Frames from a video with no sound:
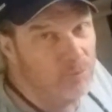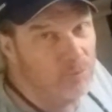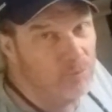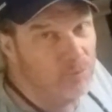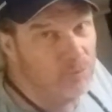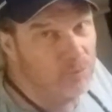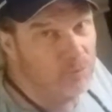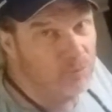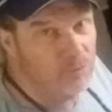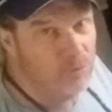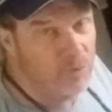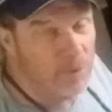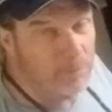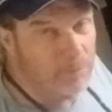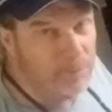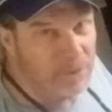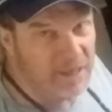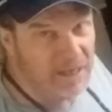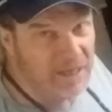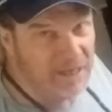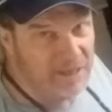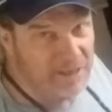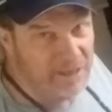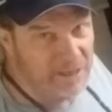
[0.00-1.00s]

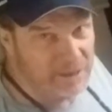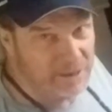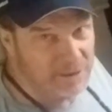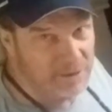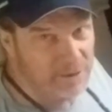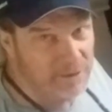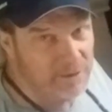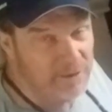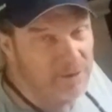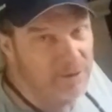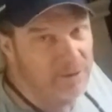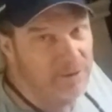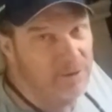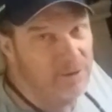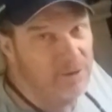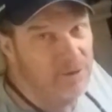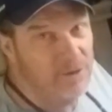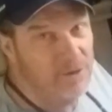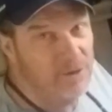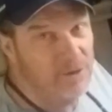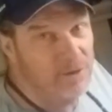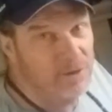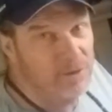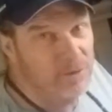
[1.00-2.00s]
Repeated
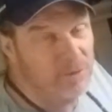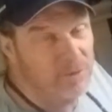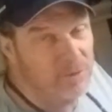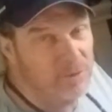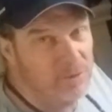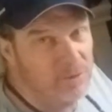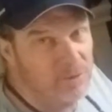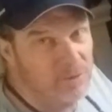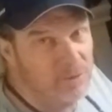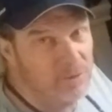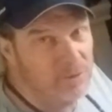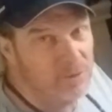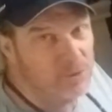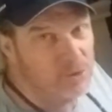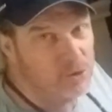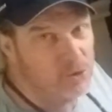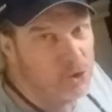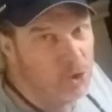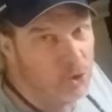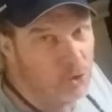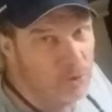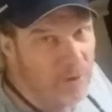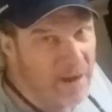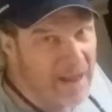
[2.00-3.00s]

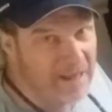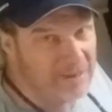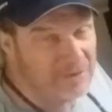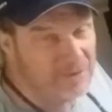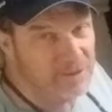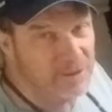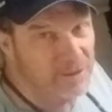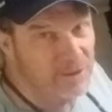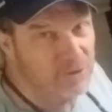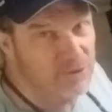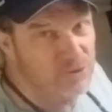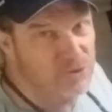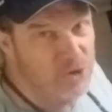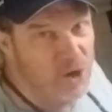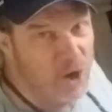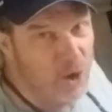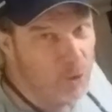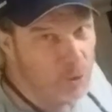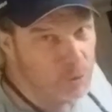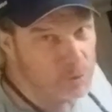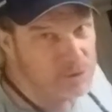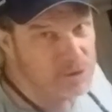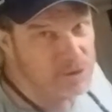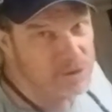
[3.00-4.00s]
correct
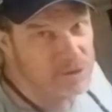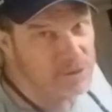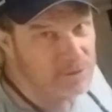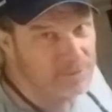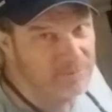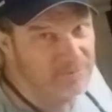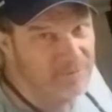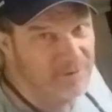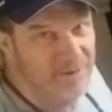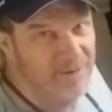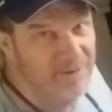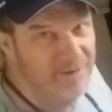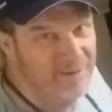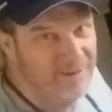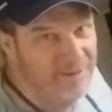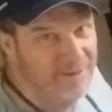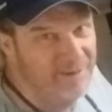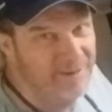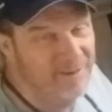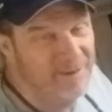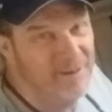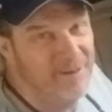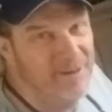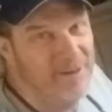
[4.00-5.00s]
notes.
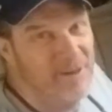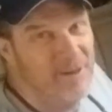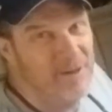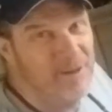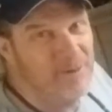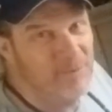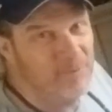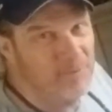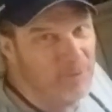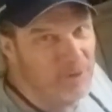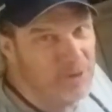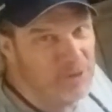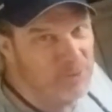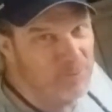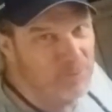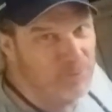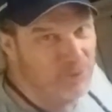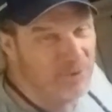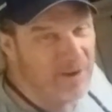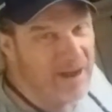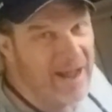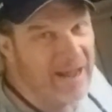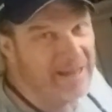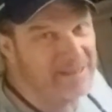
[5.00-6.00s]
When you
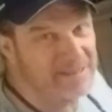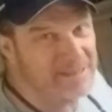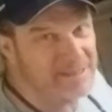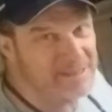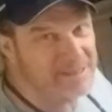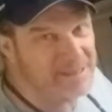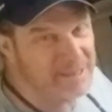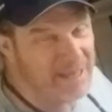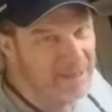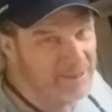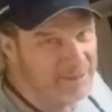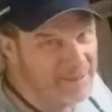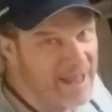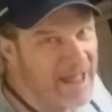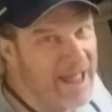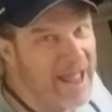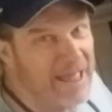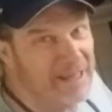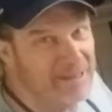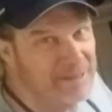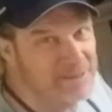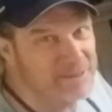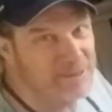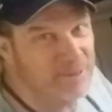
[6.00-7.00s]
practice,
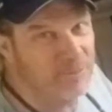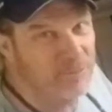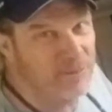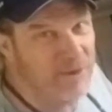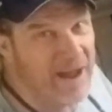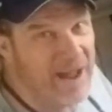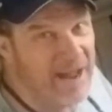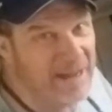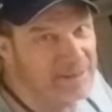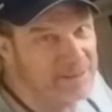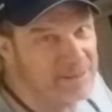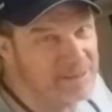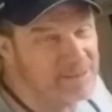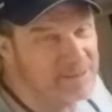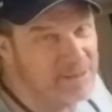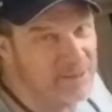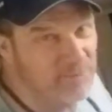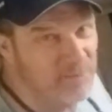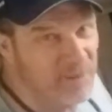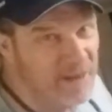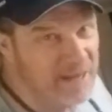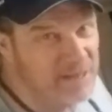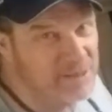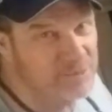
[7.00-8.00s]
that is the practice
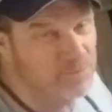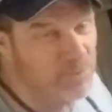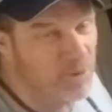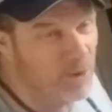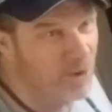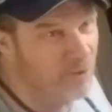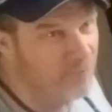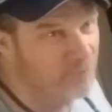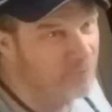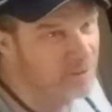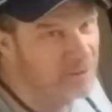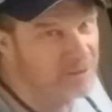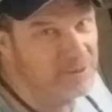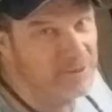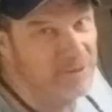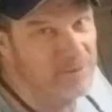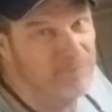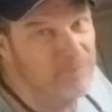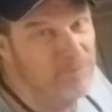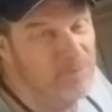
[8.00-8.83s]
that makes perfect.